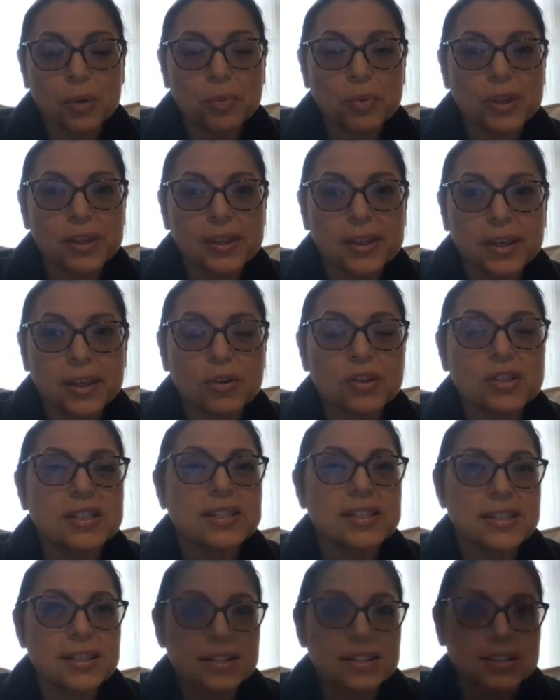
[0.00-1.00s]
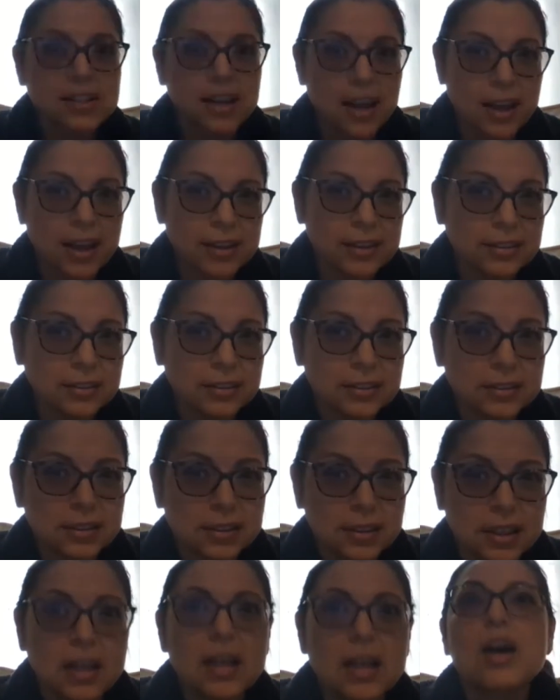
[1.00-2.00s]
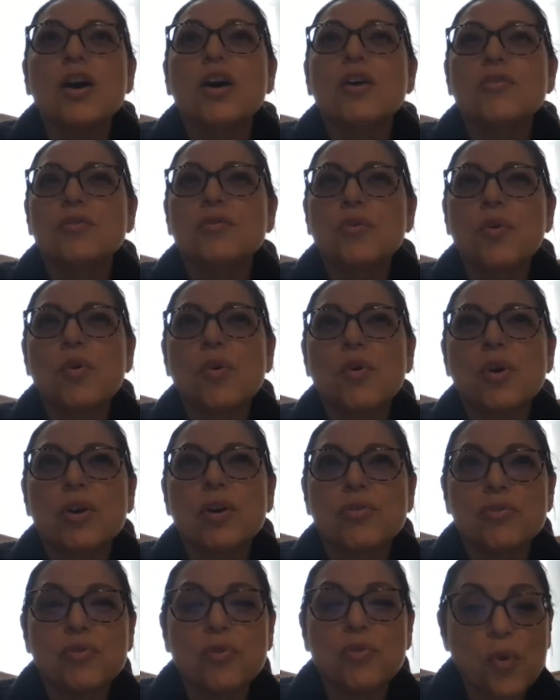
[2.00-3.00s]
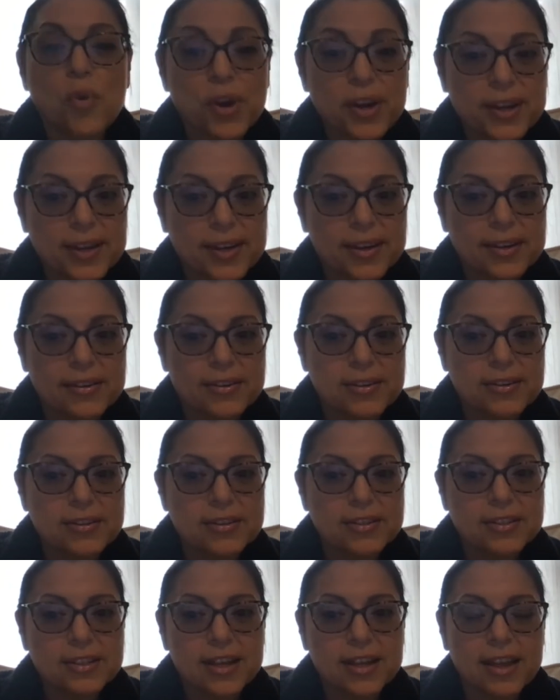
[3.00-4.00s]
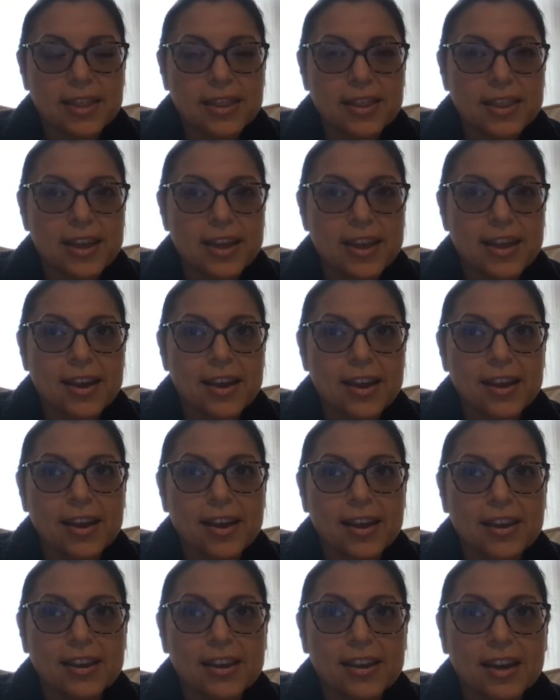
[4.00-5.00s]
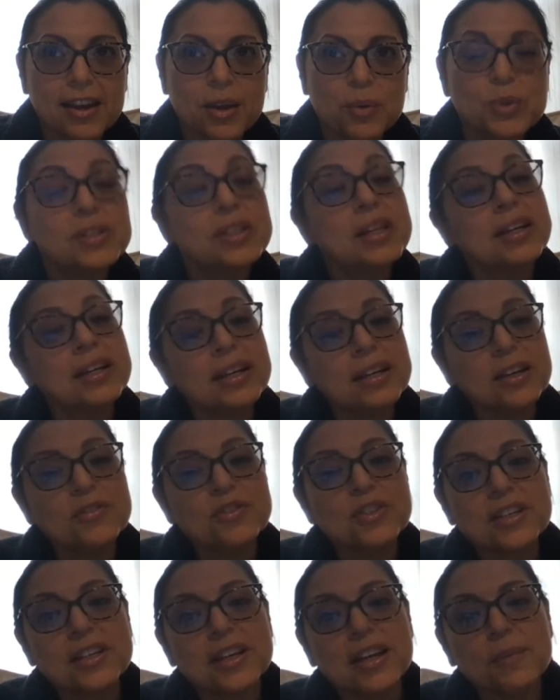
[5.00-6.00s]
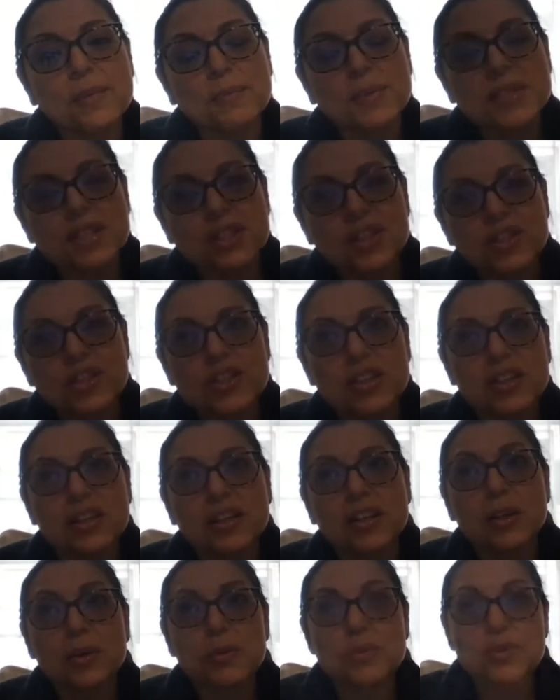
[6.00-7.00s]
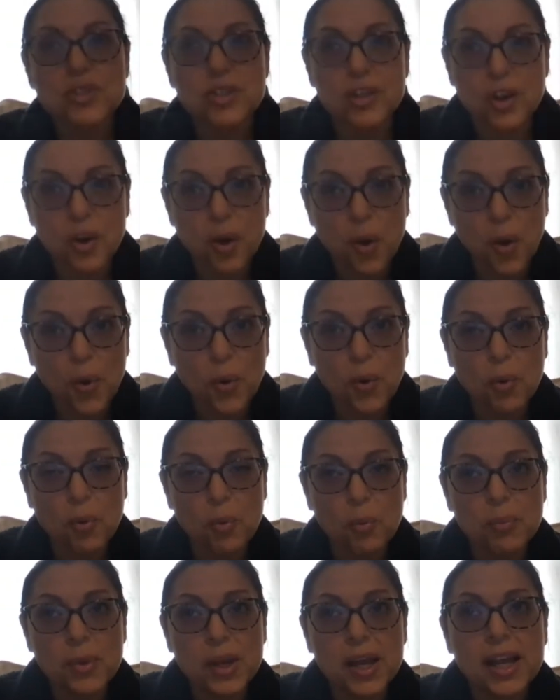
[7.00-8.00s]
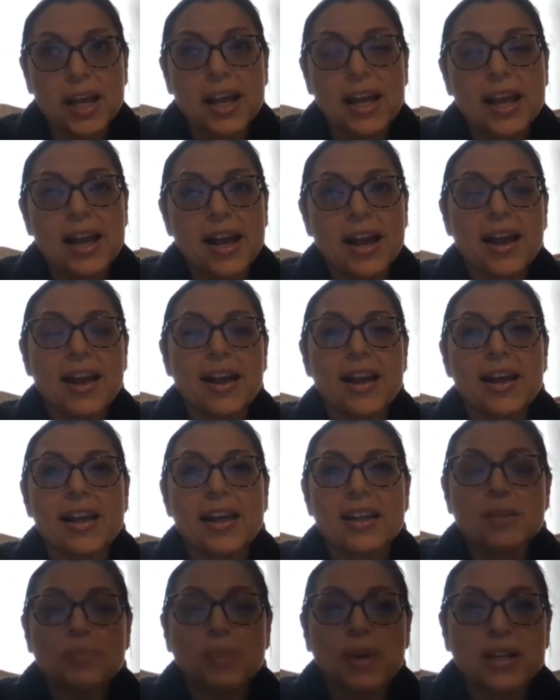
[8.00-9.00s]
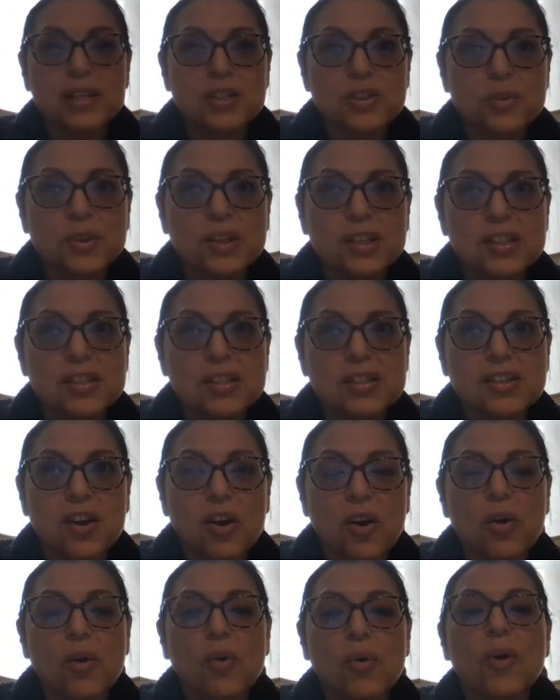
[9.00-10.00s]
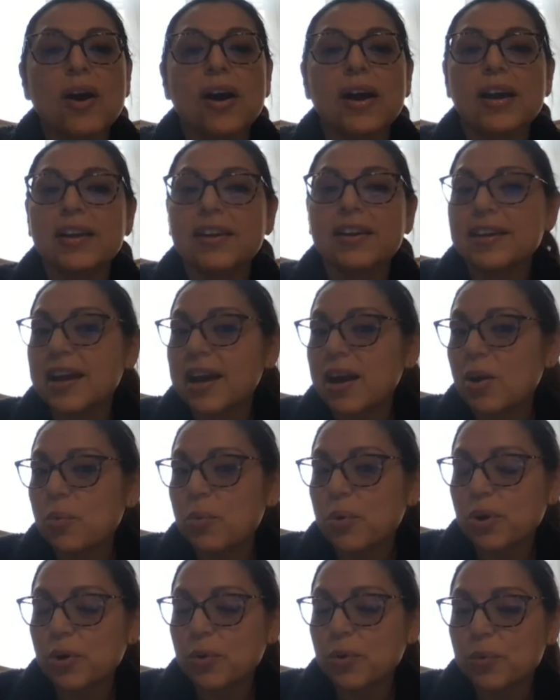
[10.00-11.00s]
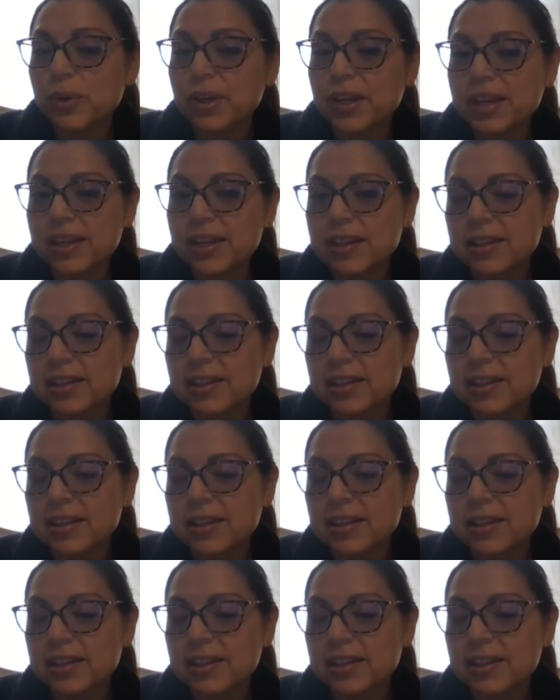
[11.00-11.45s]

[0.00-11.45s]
with an autistic child for 4 years, and then I was lucky enough to get a position close to home, and by doing so I now work with